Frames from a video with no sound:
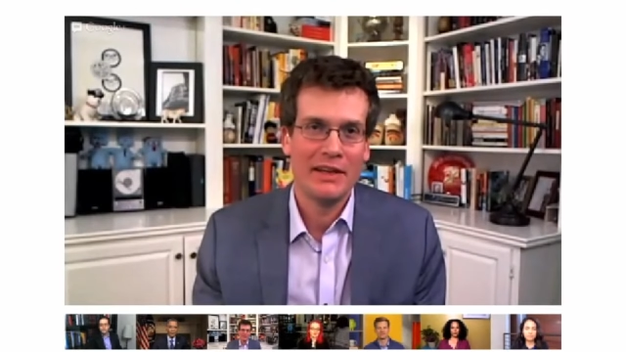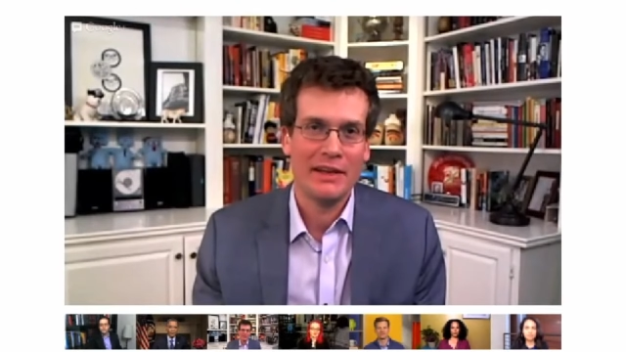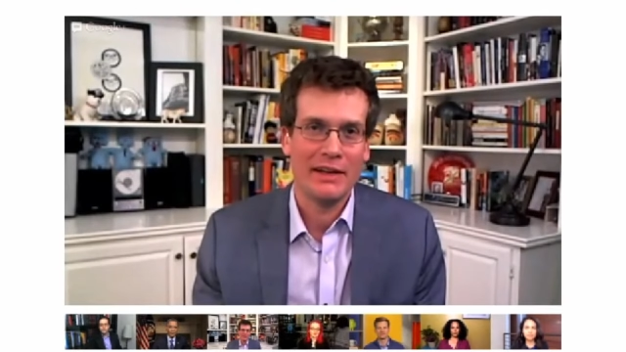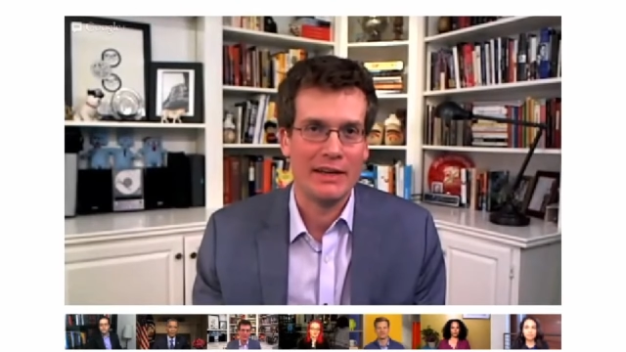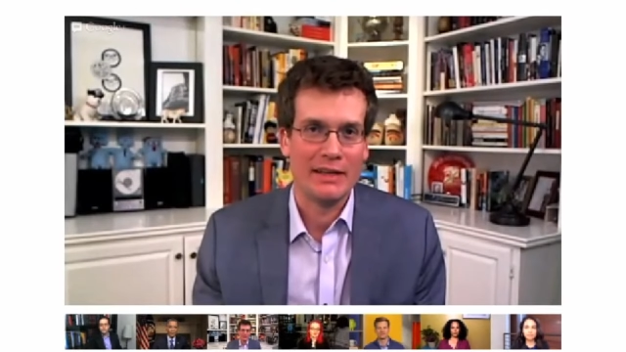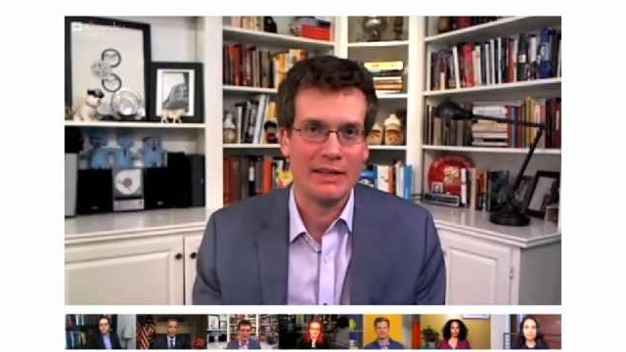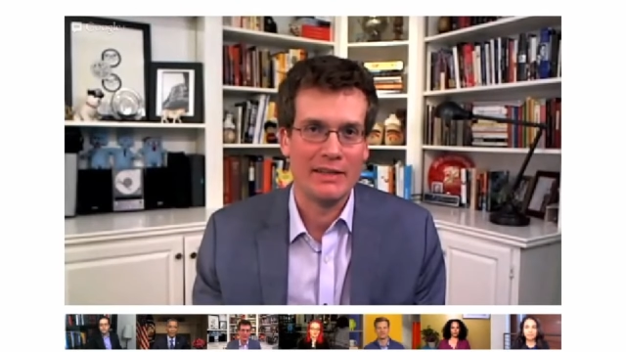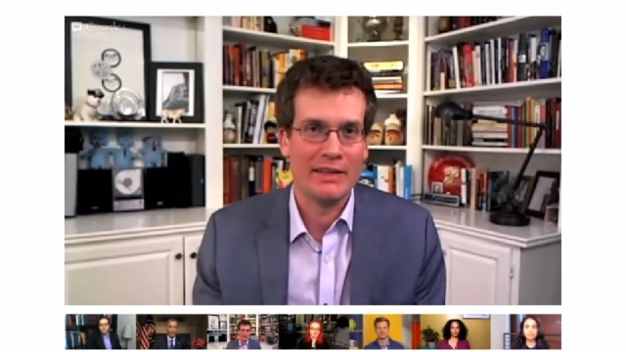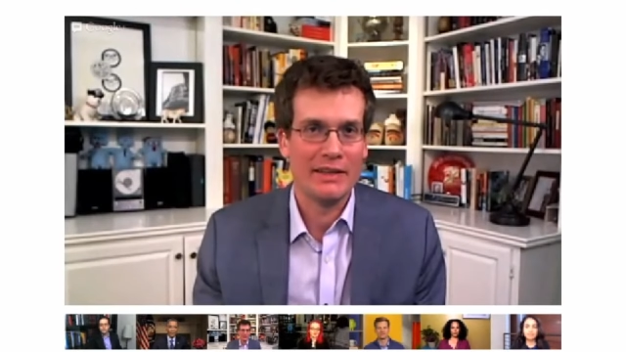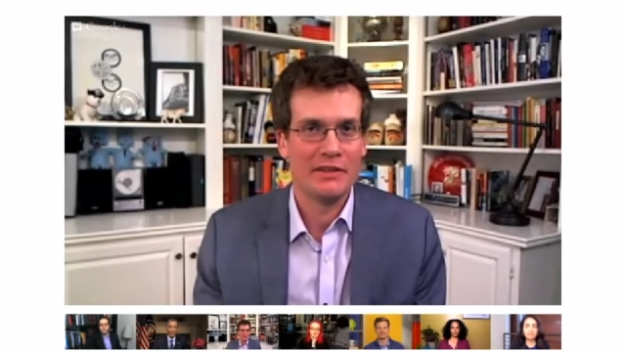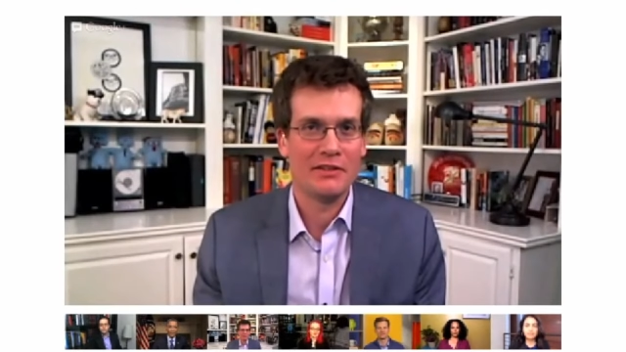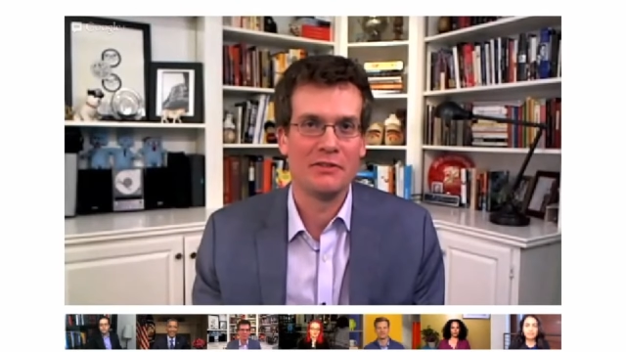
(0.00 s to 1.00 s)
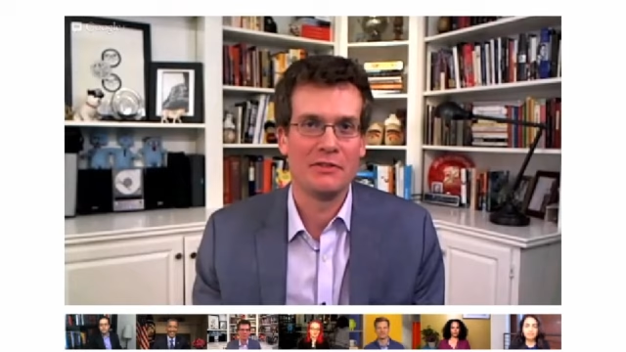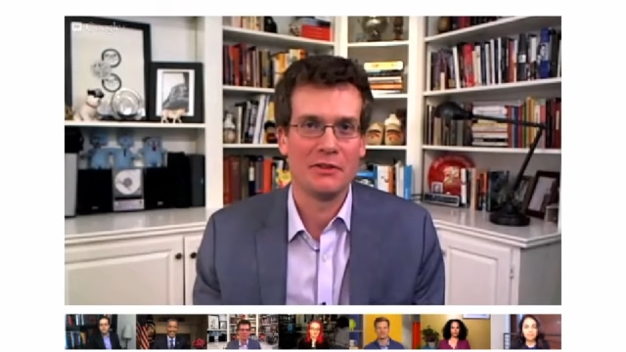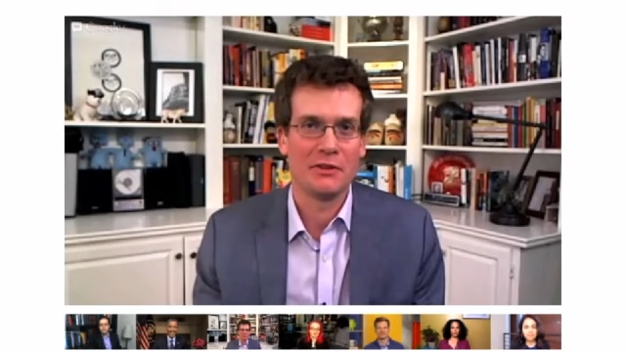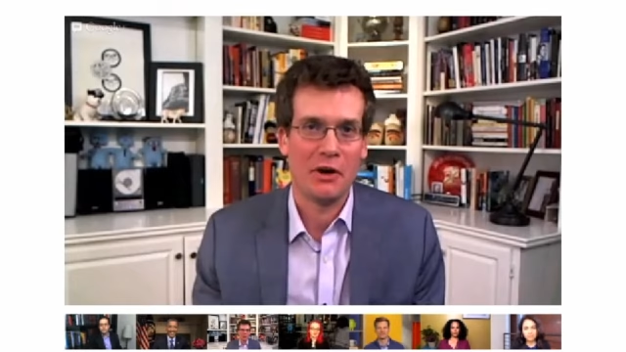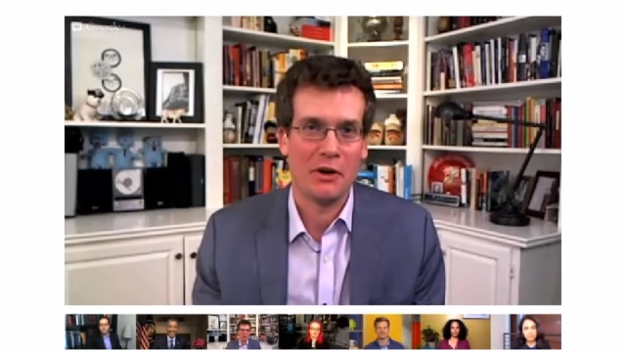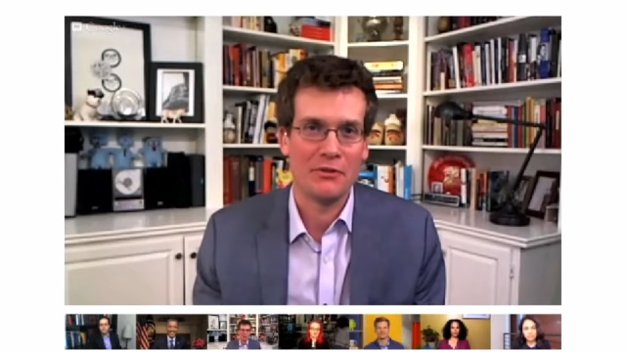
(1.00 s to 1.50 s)
In addition to
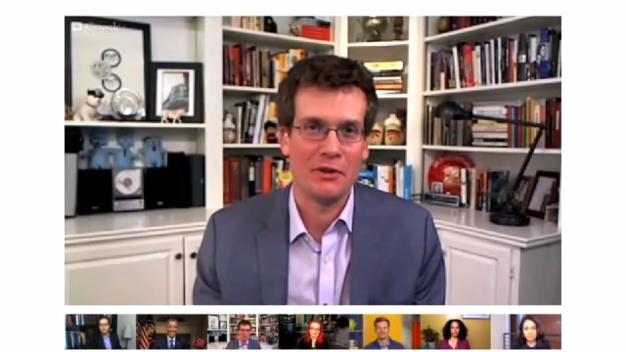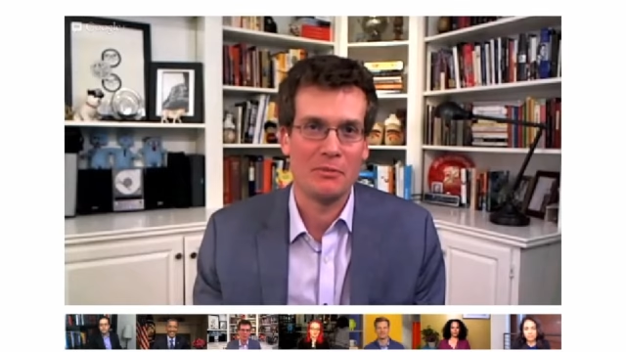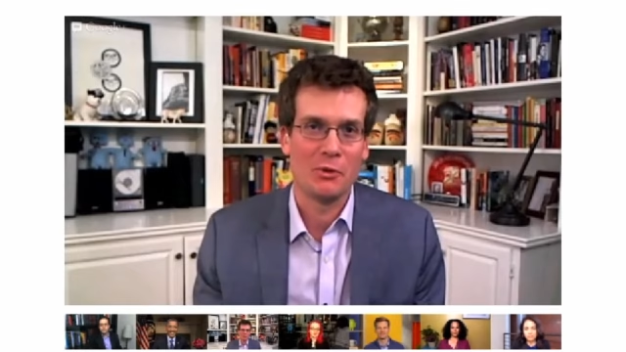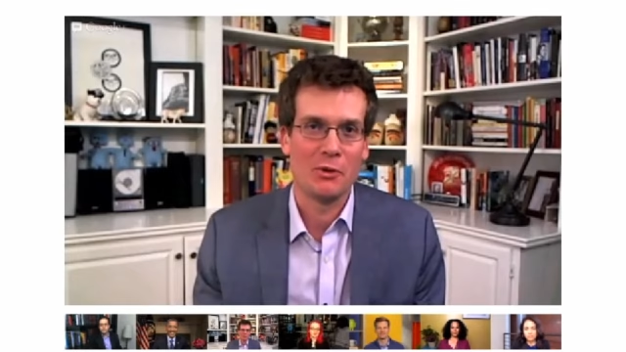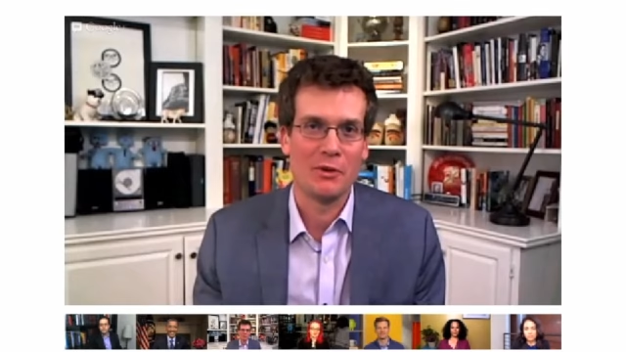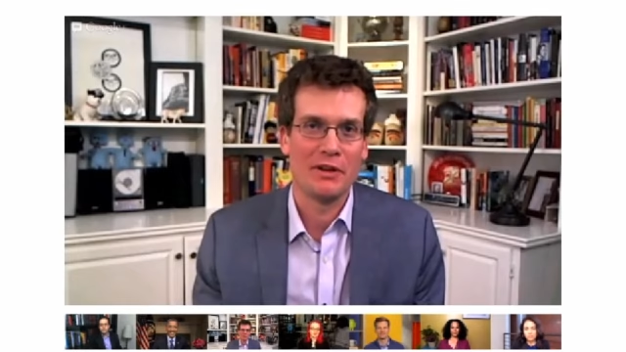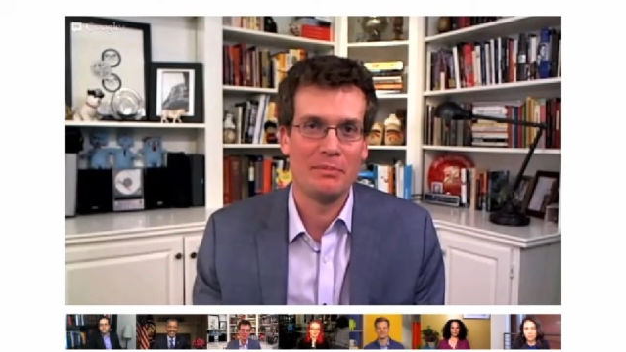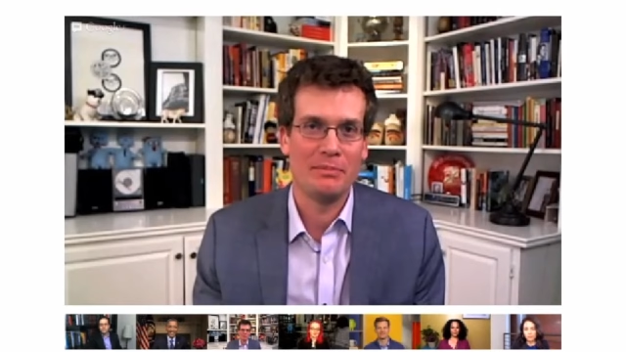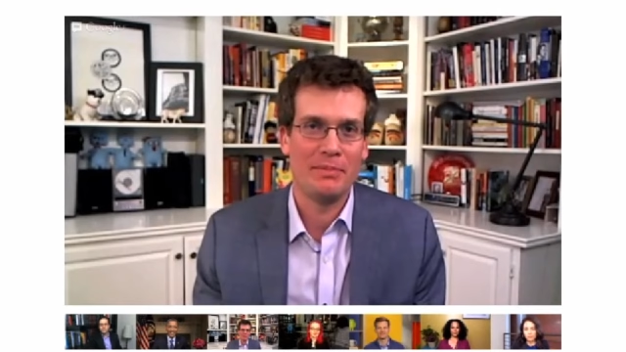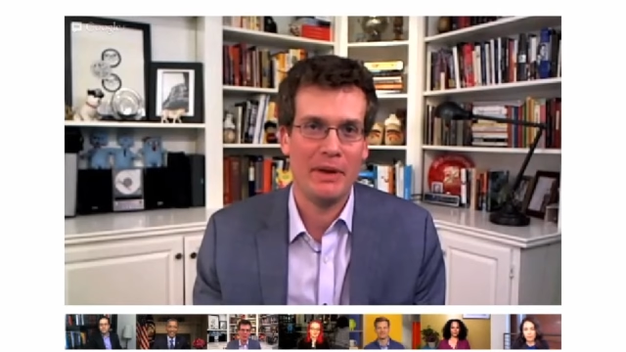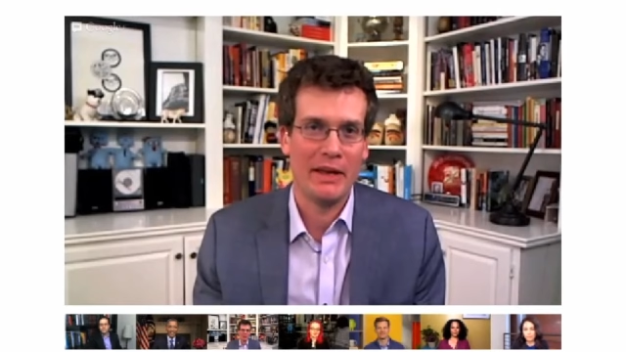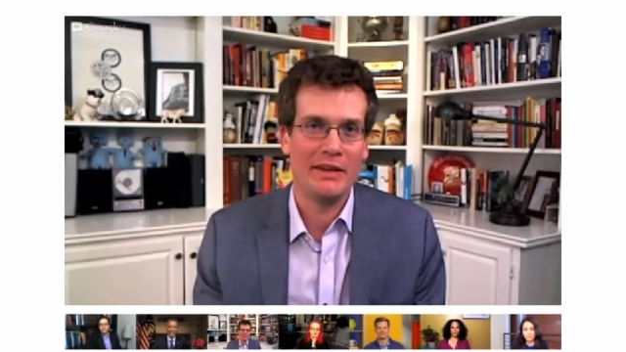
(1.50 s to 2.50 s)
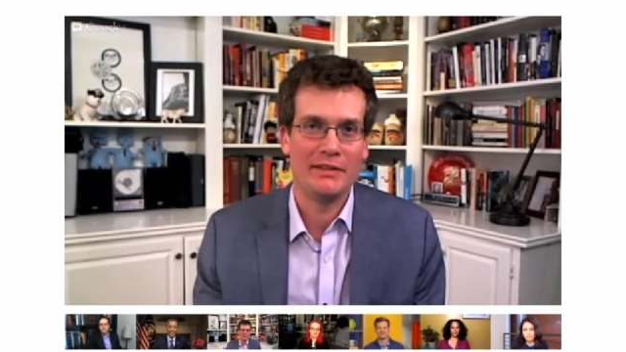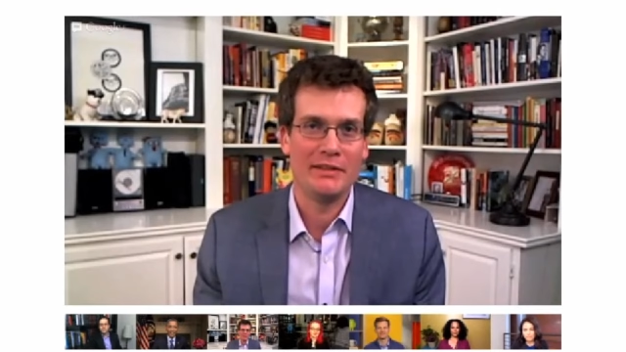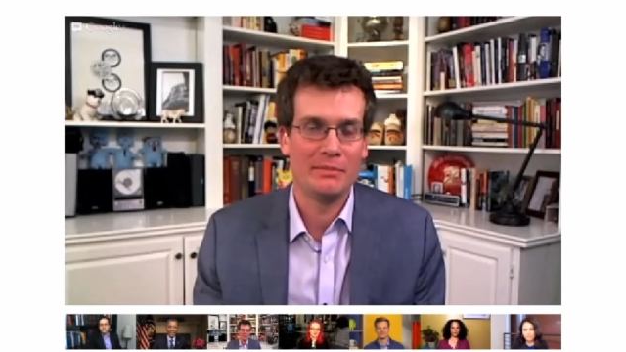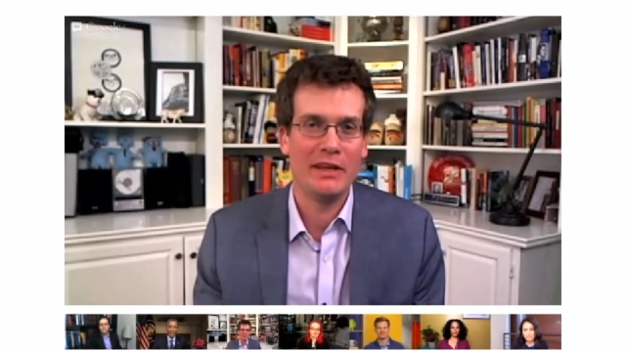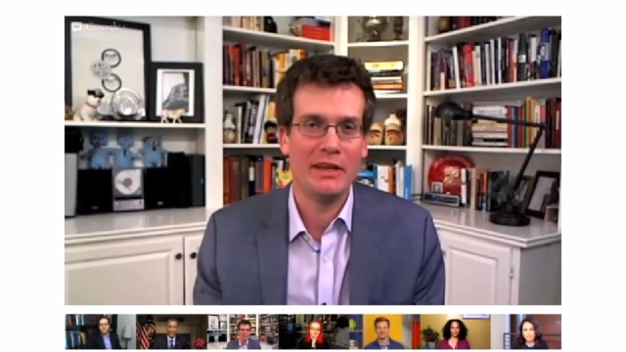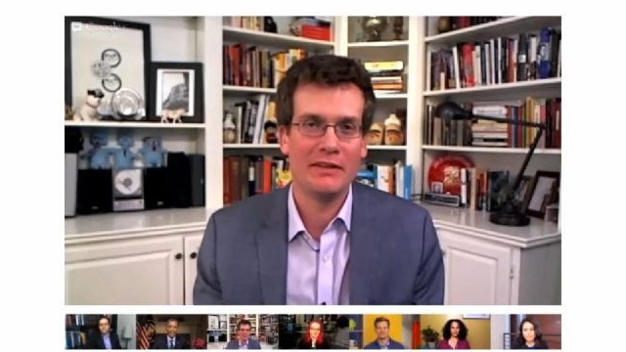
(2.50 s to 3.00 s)
costing more than a penny to
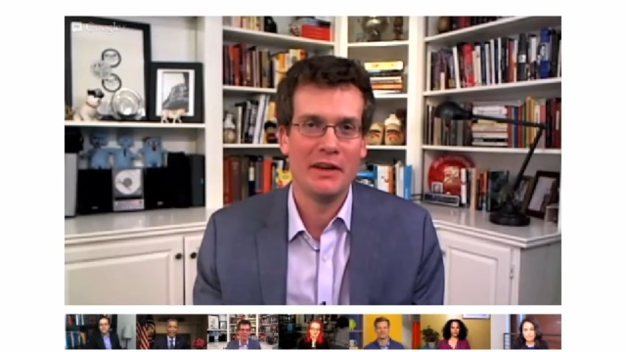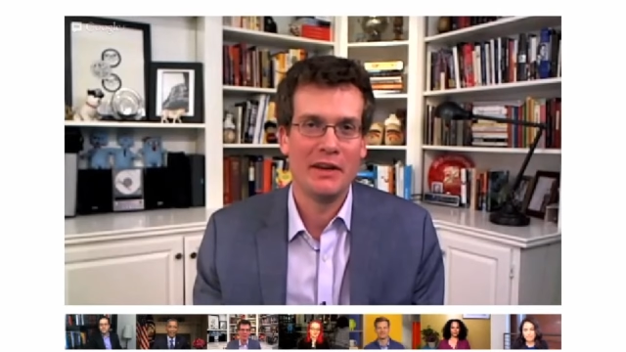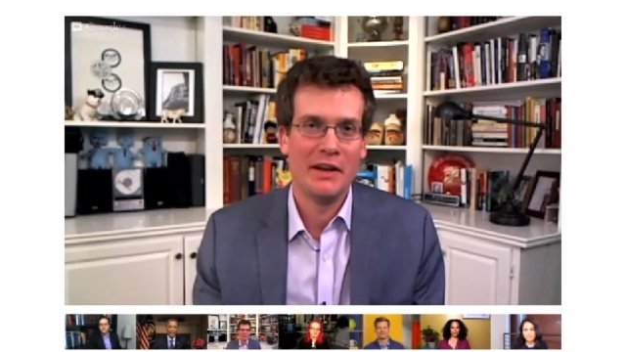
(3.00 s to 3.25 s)
mint,